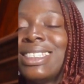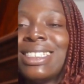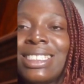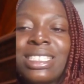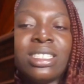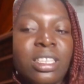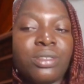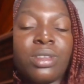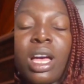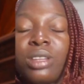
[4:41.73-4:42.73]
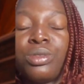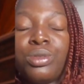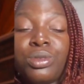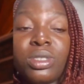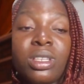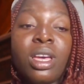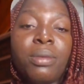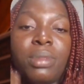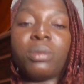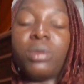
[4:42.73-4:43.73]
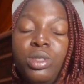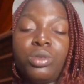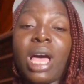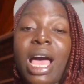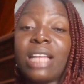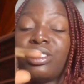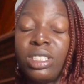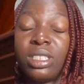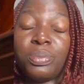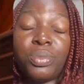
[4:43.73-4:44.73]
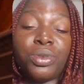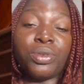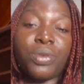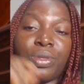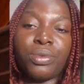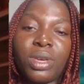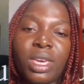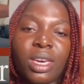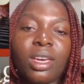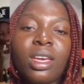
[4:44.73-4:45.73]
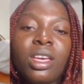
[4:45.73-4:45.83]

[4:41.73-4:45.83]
in details how to do it. But I'm going to actually put you through here.